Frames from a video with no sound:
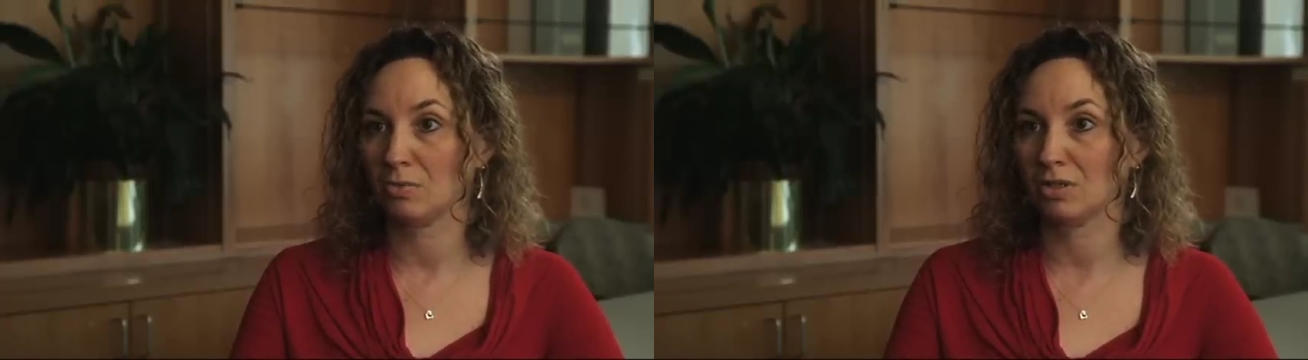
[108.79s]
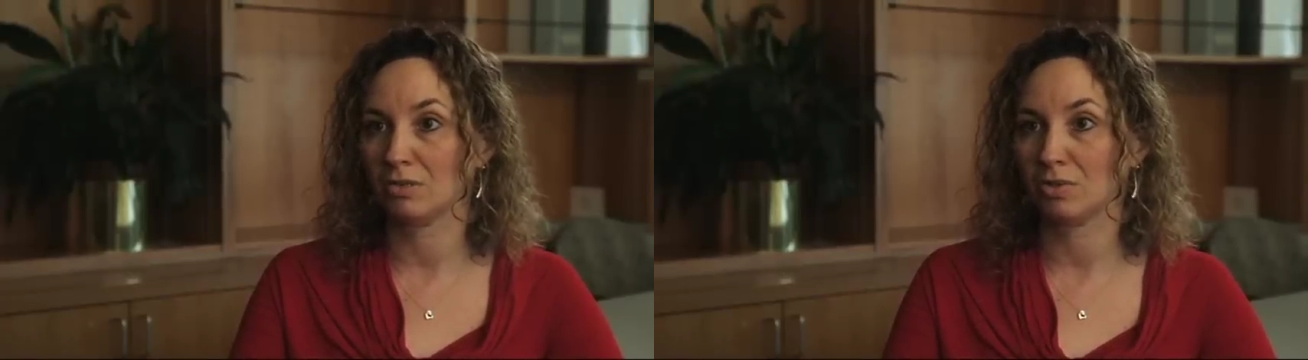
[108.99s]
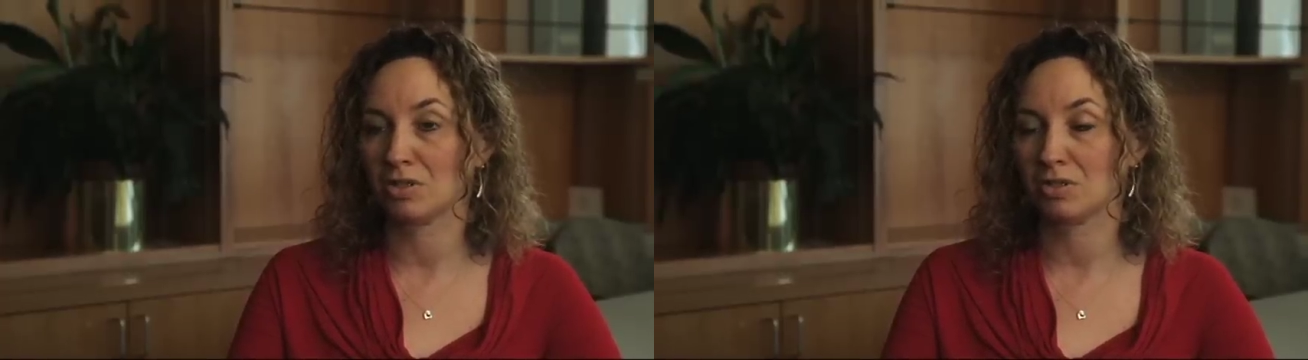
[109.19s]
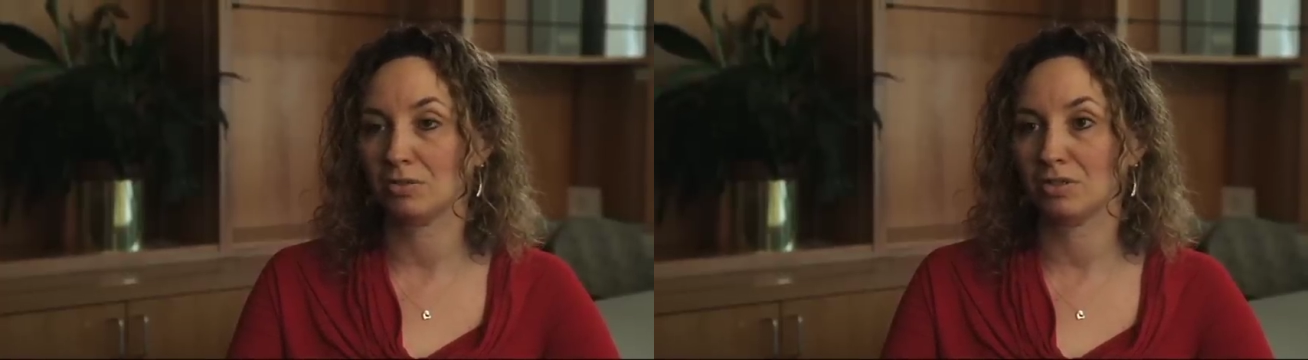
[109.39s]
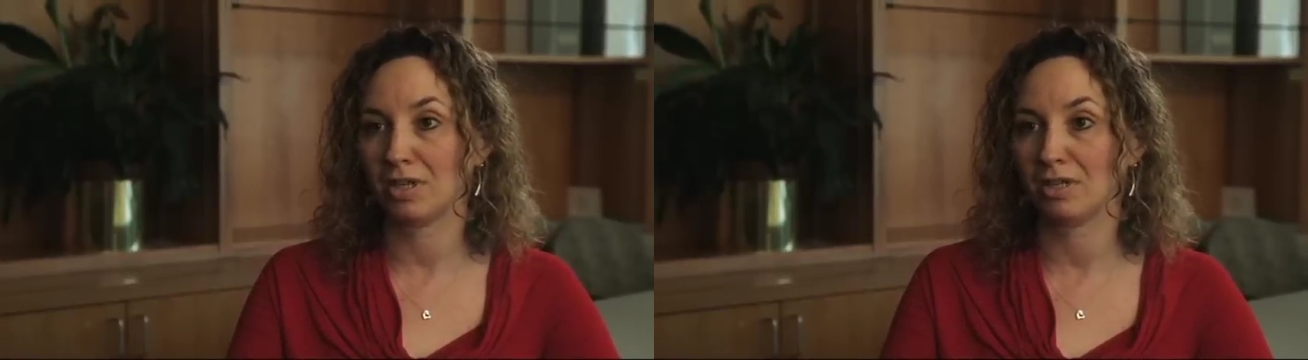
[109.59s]
We're, we're
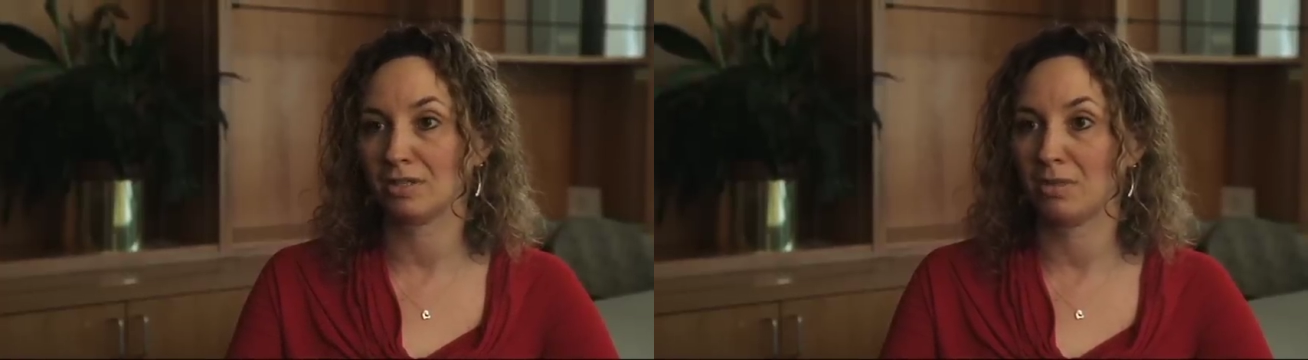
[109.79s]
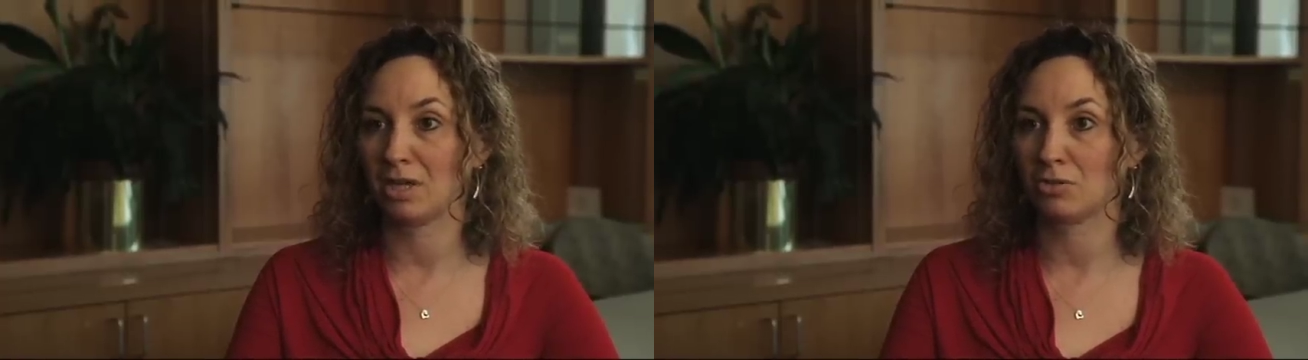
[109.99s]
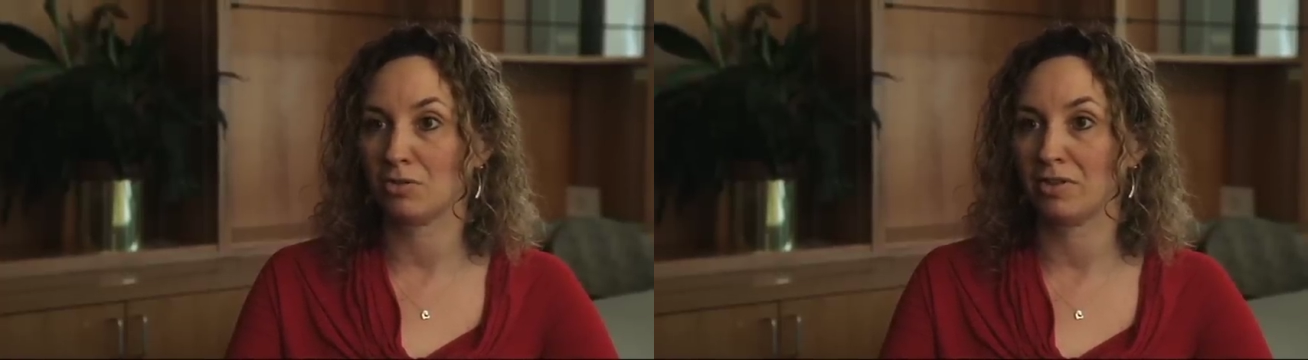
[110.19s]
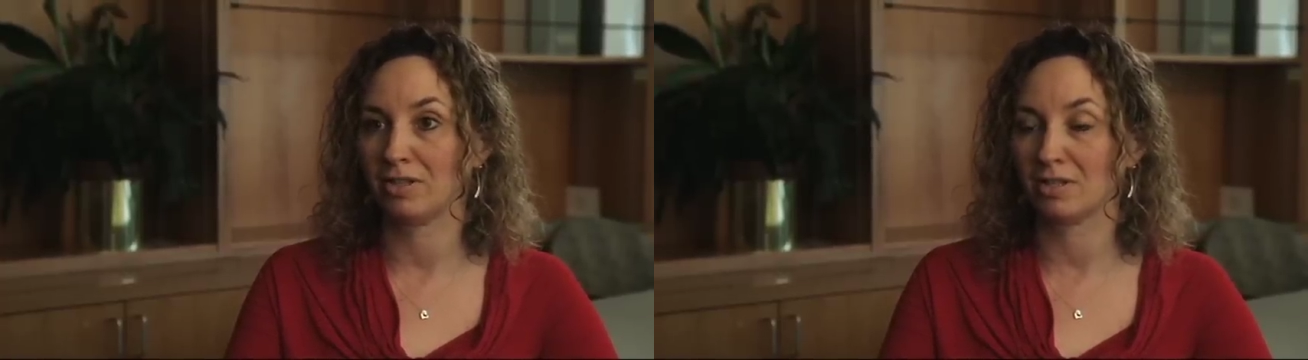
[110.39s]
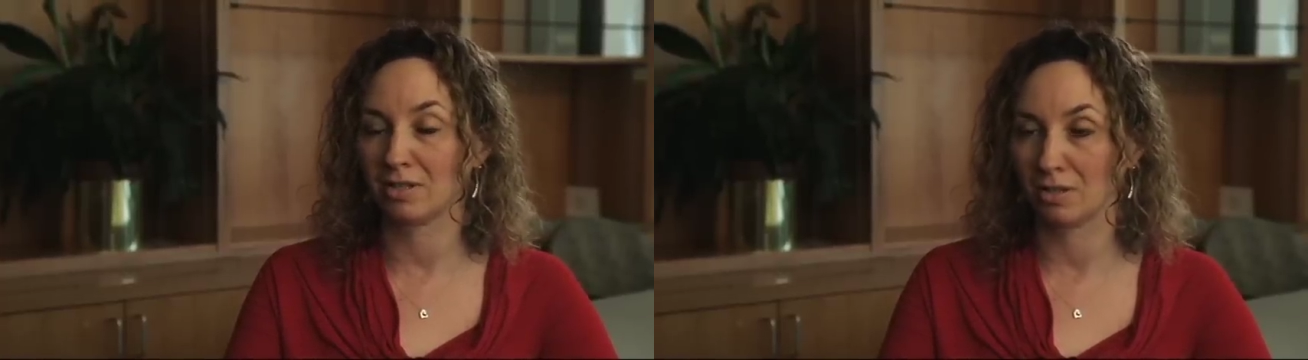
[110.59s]
still looking to make sure
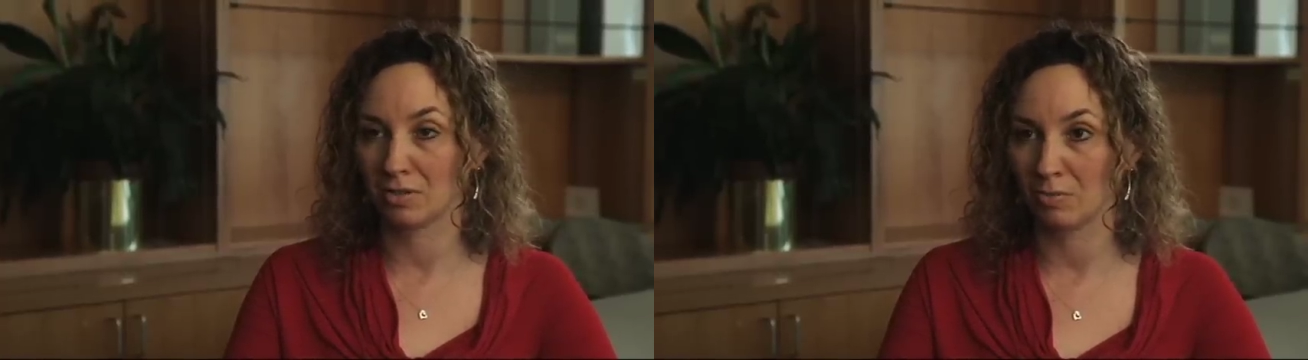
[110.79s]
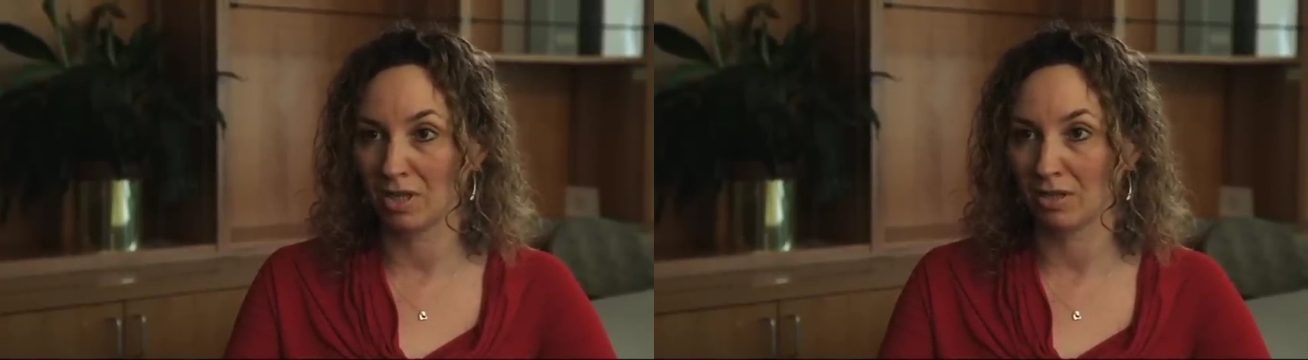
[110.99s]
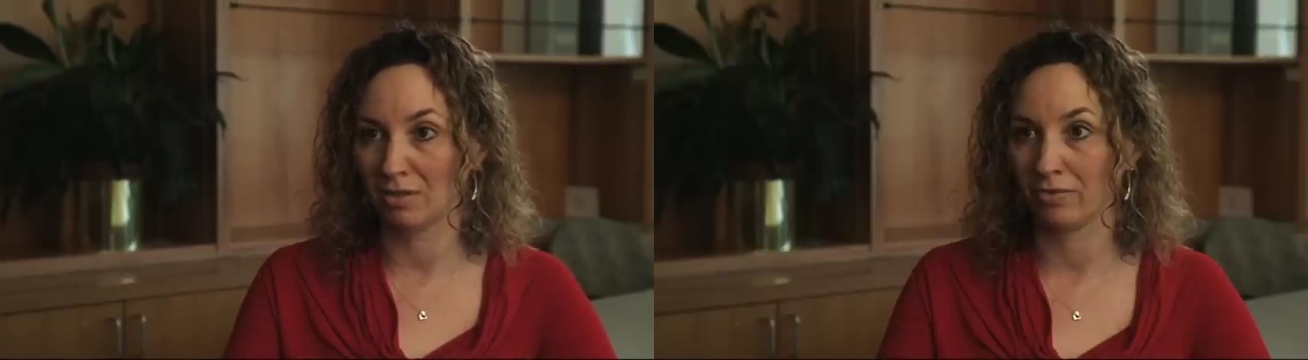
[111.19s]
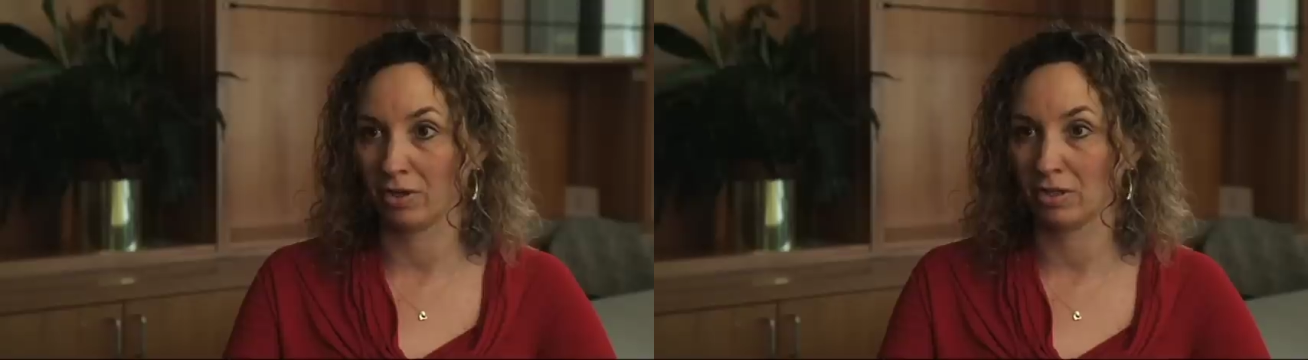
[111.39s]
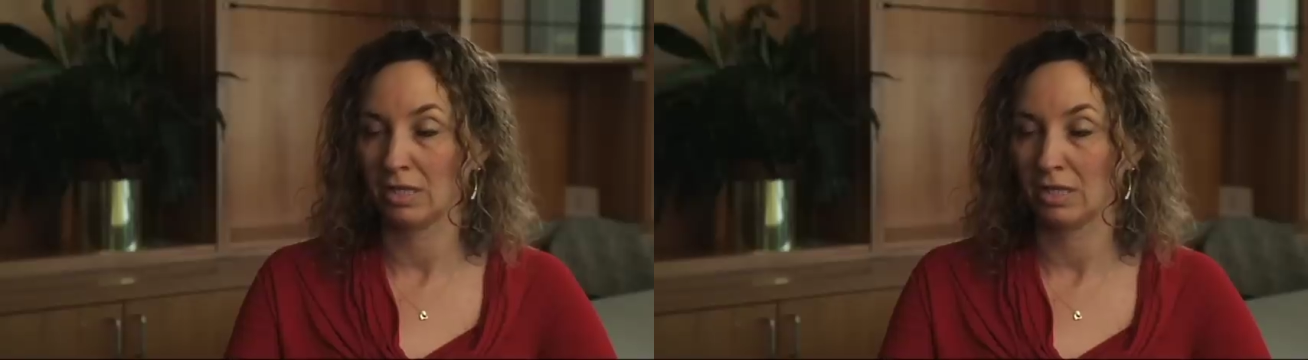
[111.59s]
that the cells we give are,